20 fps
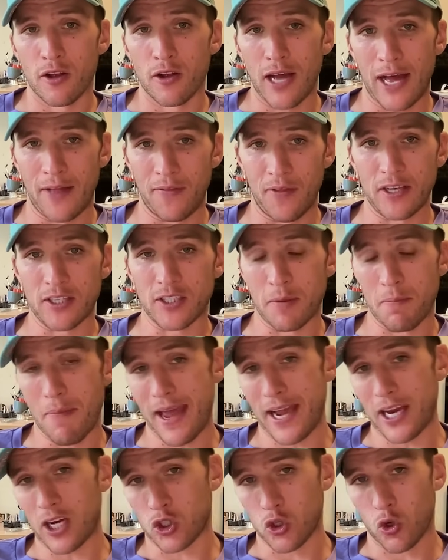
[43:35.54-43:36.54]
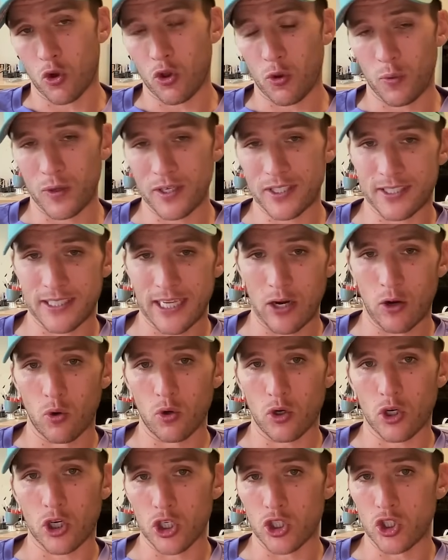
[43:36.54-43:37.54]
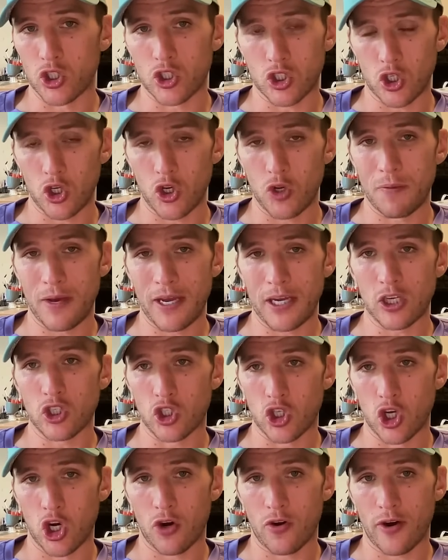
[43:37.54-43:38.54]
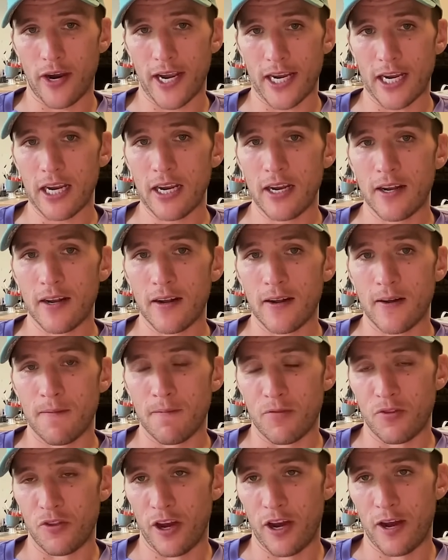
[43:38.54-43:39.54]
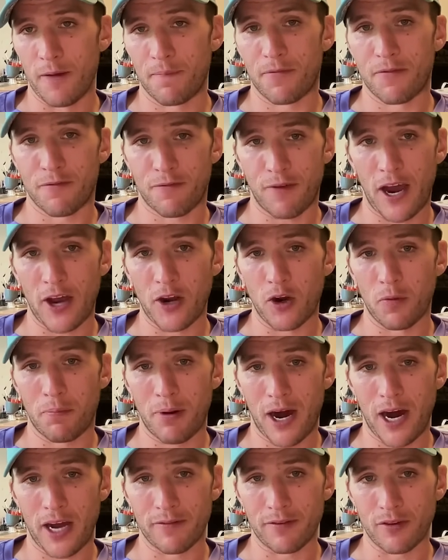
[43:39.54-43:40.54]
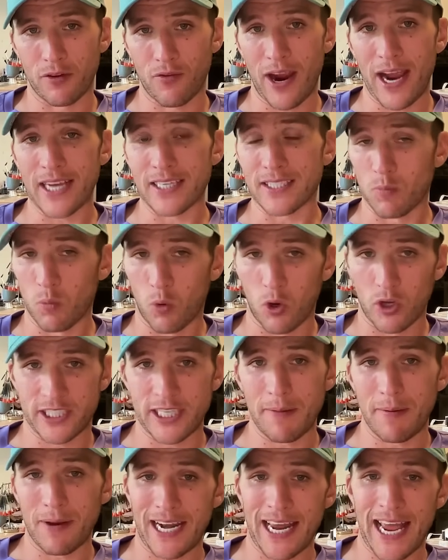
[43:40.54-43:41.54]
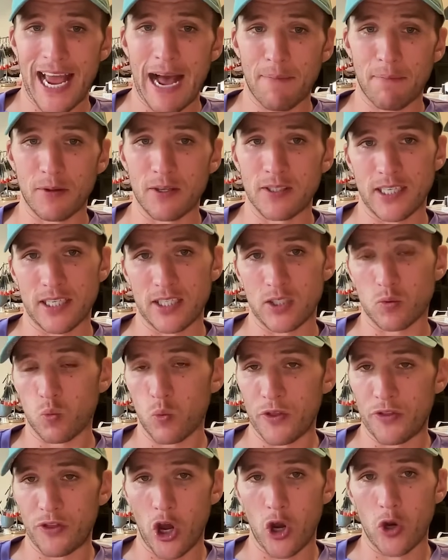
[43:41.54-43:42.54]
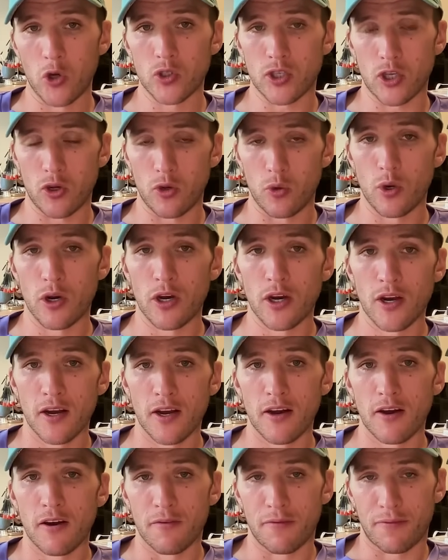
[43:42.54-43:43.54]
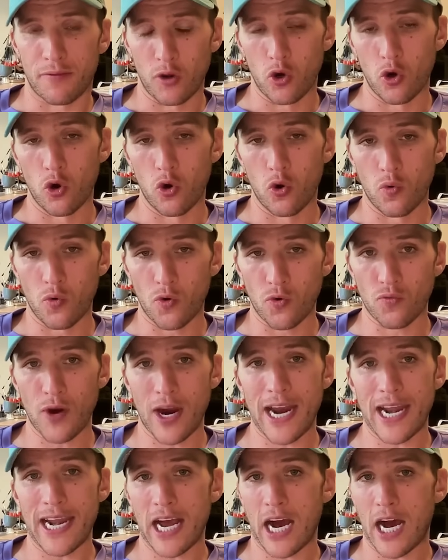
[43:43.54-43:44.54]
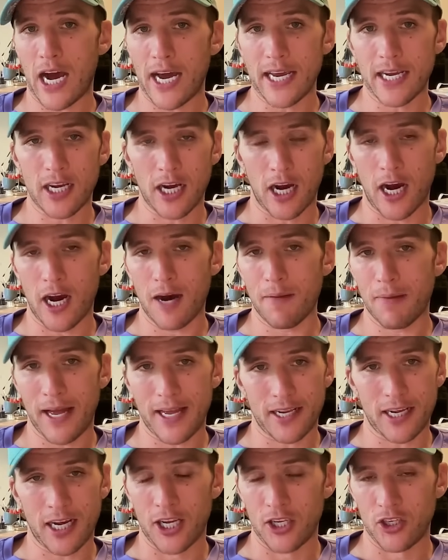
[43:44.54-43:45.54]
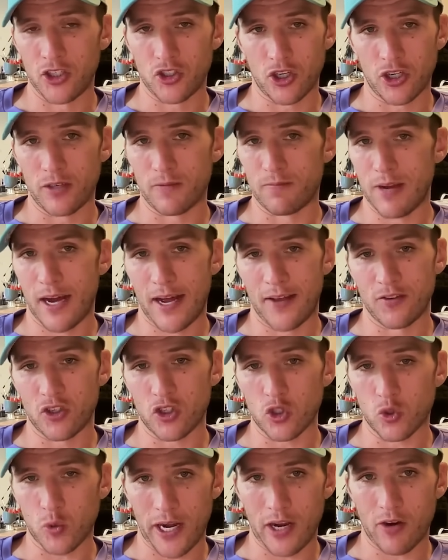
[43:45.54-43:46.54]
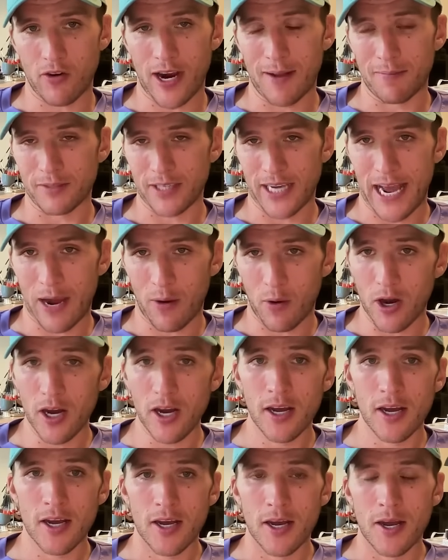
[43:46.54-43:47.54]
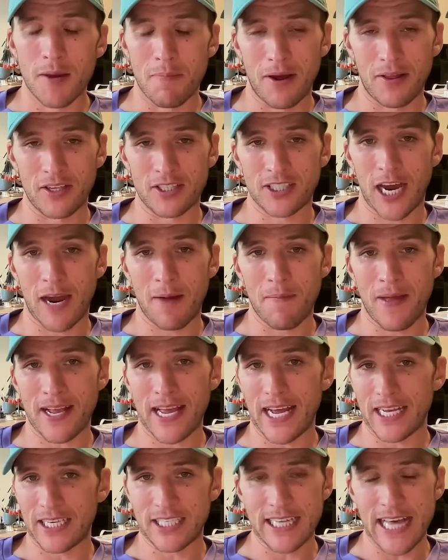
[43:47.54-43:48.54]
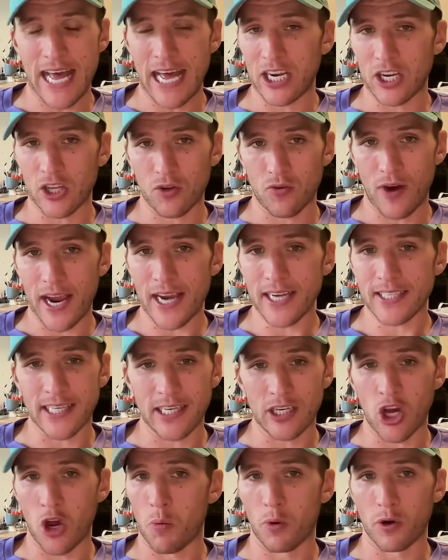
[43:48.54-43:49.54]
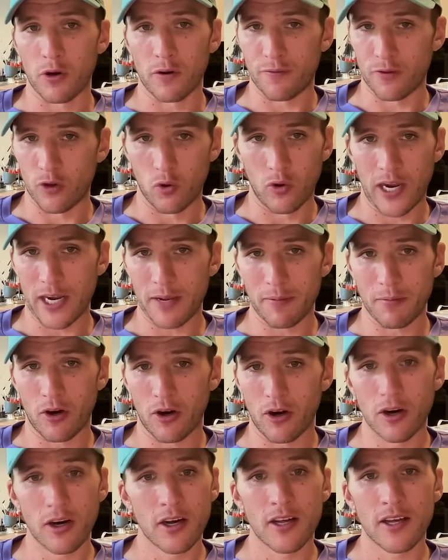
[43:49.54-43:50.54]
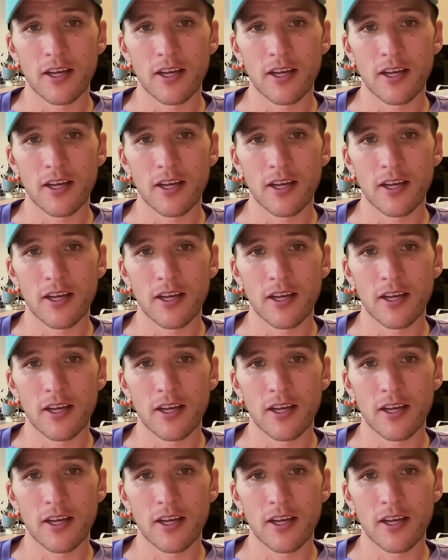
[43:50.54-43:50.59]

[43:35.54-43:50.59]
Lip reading: and then to make sure that we're still consuming during the final part of the race. And what typically happens is with those who fuel really high carb, like 100, 120 grams an hour, by the time they get to the end of the race, they don't want to fuel anymore.